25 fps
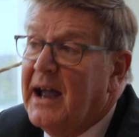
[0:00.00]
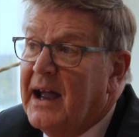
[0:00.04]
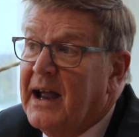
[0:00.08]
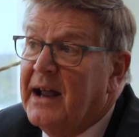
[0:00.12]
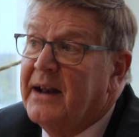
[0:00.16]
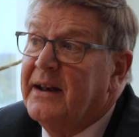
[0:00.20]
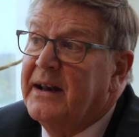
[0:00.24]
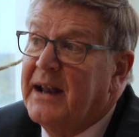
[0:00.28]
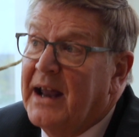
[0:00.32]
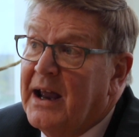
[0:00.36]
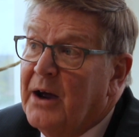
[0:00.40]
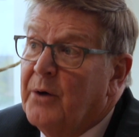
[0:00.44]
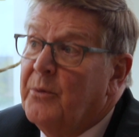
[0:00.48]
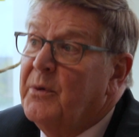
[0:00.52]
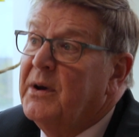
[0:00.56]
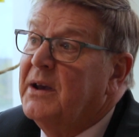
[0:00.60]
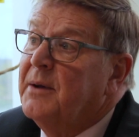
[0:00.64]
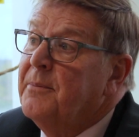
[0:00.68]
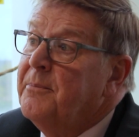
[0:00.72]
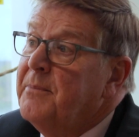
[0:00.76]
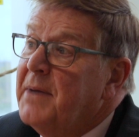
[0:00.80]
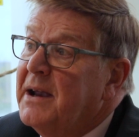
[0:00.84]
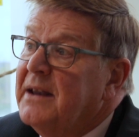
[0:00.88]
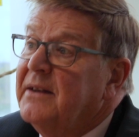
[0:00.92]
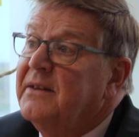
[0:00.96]
and how we
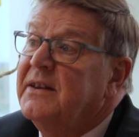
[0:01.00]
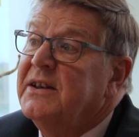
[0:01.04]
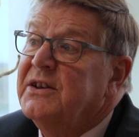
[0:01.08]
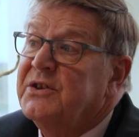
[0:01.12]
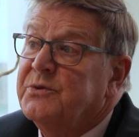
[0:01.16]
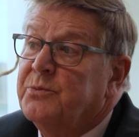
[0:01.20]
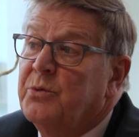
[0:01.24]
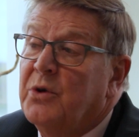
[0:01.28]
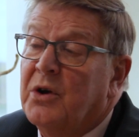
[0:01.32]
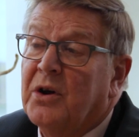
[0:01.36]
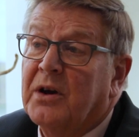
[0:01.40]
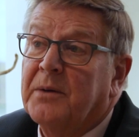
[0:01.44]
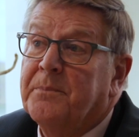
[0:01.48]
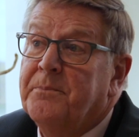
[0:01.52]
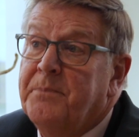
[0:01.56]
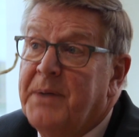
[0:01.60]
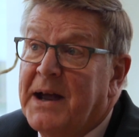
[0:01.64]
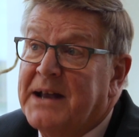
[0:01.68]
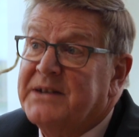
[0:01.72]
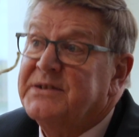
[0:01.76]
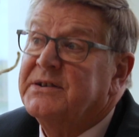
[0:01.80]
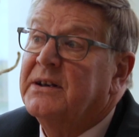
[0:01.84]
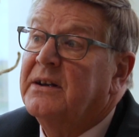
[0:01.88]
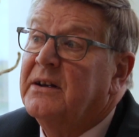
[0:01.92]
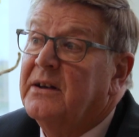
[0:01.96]
can make things work
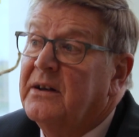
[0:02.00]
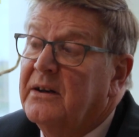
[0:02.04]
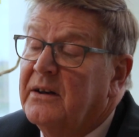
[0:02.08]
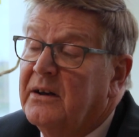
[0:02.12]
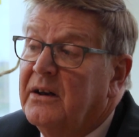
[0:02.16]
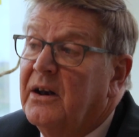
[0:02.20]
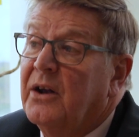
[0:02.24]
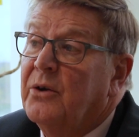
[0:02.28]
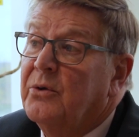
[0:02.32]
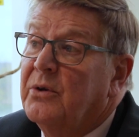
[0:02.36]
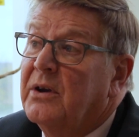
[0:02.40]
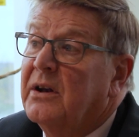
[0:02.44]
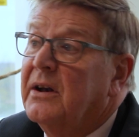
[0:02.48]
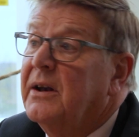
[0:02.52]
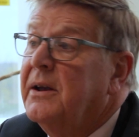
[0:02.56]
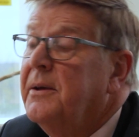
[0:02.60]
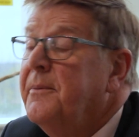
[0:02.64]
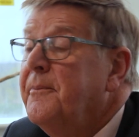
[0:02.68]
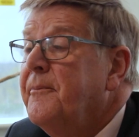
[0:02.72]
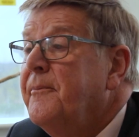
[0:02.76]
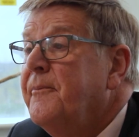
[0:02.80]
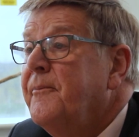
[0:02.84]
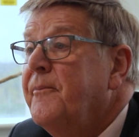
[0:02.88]
better locally.